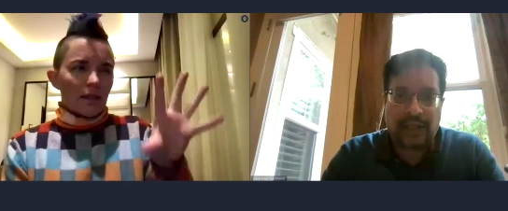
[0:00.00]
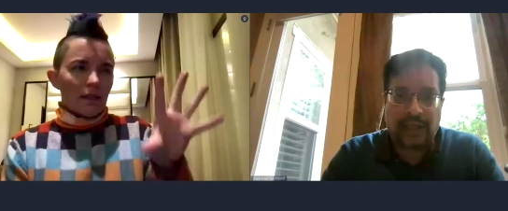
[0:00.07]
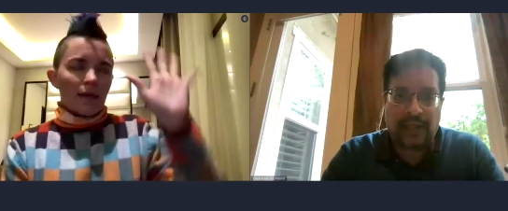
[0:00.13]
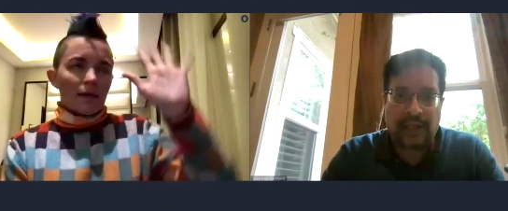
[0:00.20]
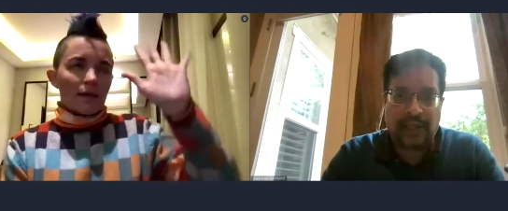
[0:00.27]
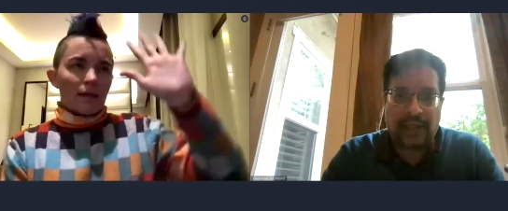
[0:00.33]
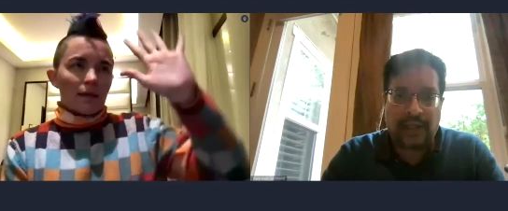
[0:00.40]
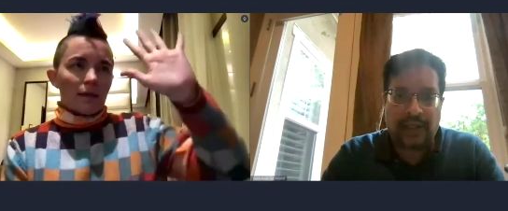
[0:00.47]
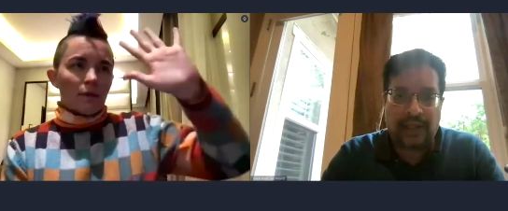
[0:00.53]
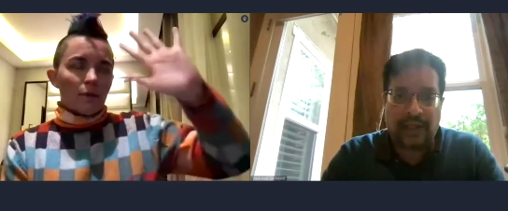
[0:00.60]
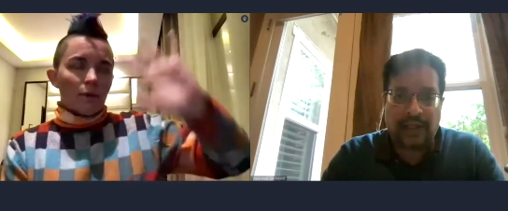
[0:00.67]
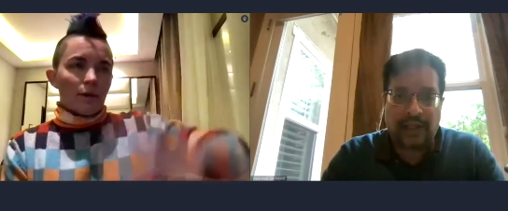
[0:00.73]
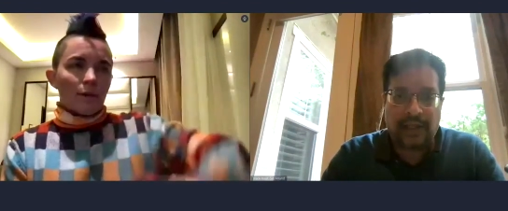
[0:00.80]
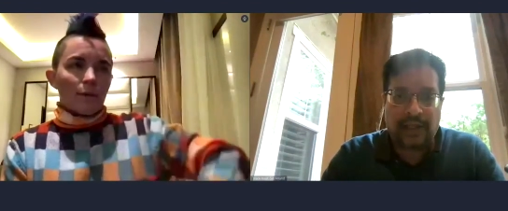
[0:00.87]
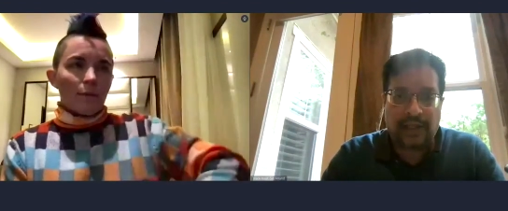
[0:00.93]
Speaker 1: yeah, and then the
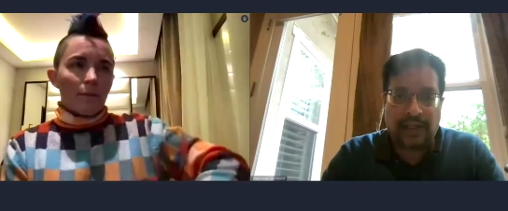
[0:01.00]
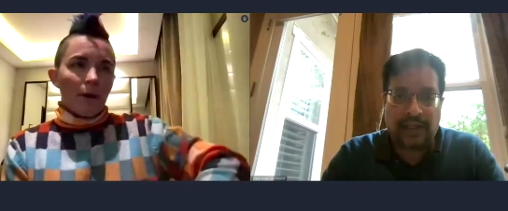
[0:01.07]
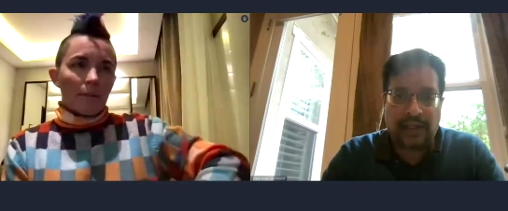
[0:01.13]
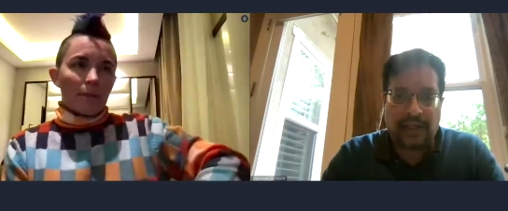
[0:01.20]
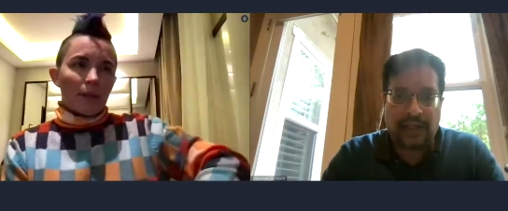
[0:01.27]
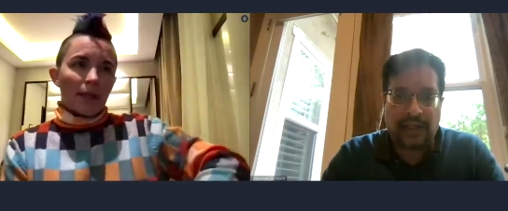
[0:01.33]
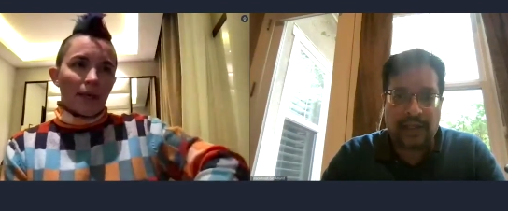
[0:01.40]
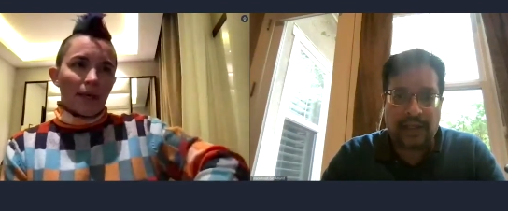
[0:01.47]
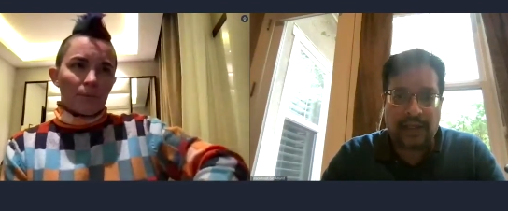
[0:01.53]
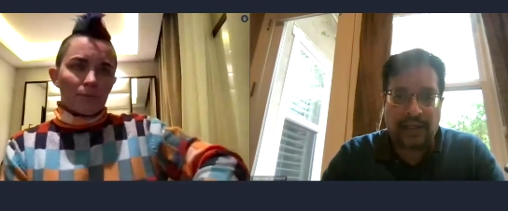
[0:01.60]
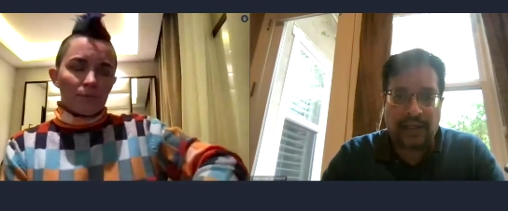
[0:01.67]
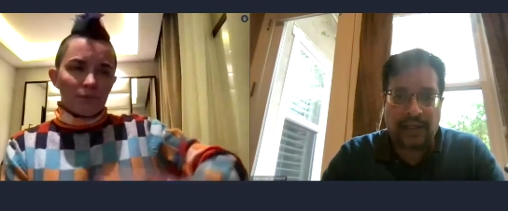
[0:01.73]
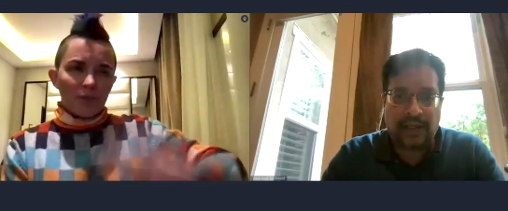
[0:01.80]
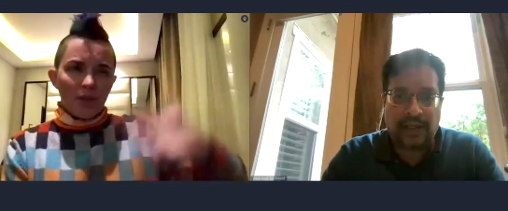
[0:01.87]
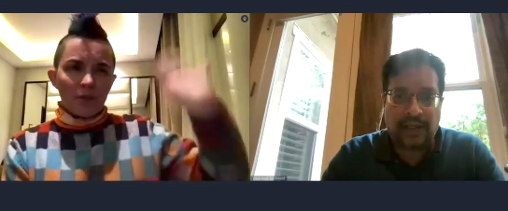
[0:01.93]
query will populate.
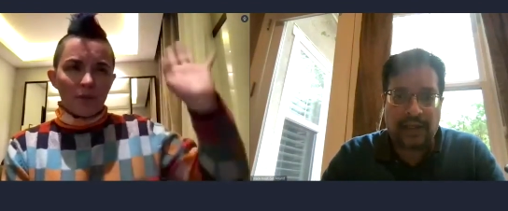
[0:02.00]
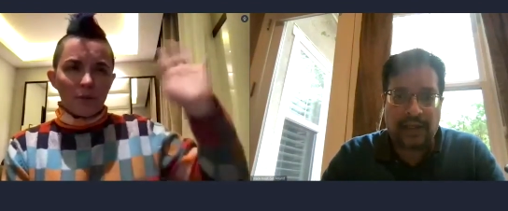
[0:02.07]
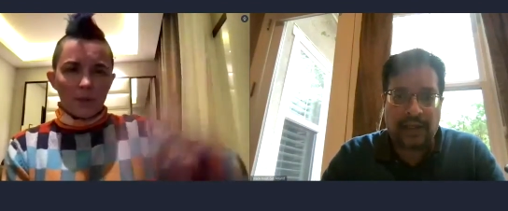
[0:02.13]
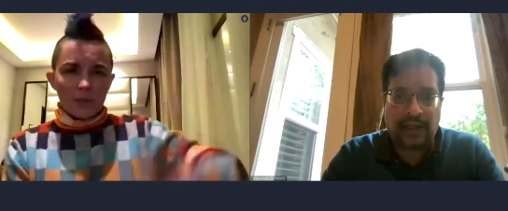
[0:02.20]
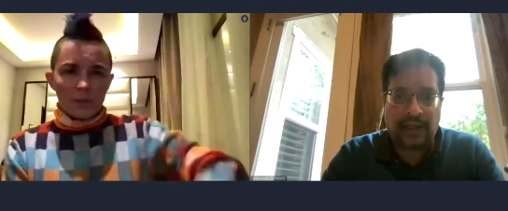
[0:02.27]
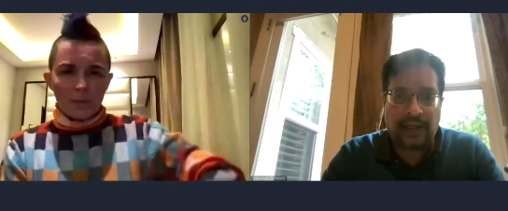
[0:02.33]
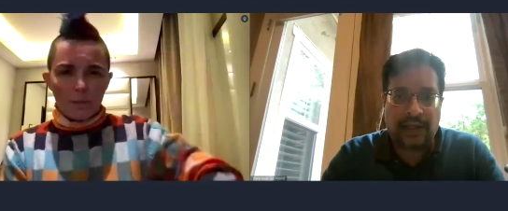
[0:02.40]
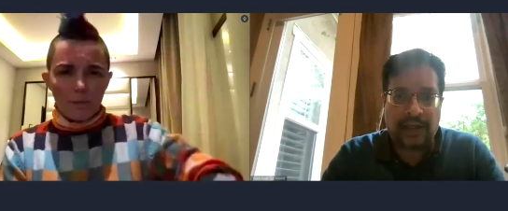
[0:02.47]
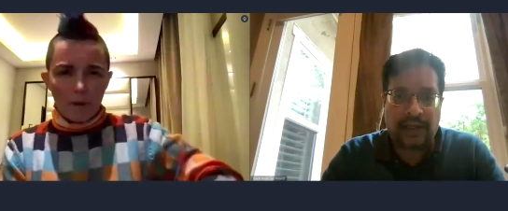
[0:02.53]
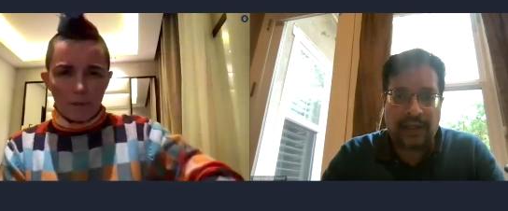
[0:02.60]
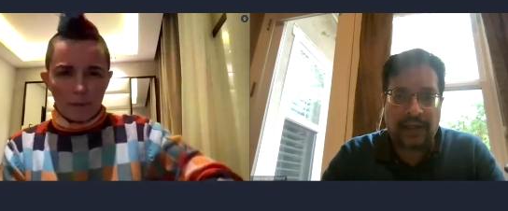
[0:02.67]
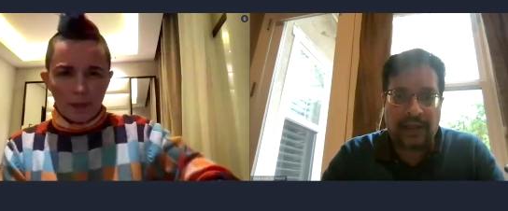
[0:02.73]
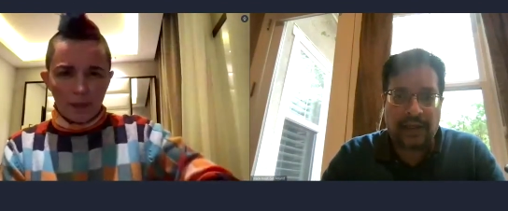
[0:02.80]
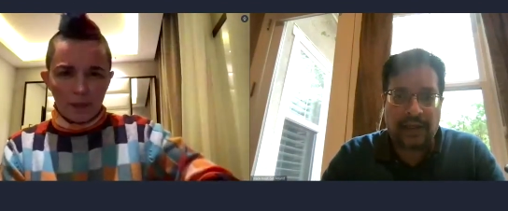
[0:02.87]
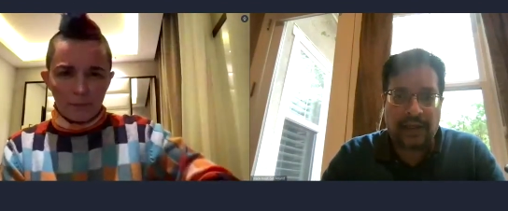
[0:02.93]
All the queries will
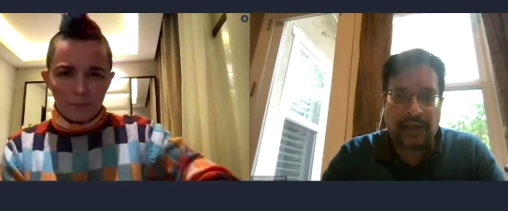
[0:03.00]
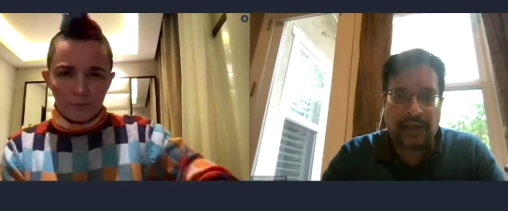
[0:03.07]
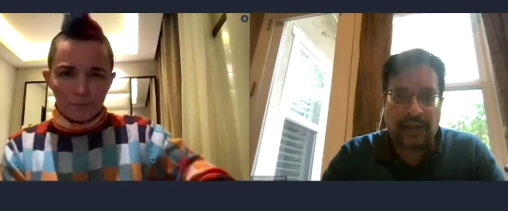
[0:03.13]
populate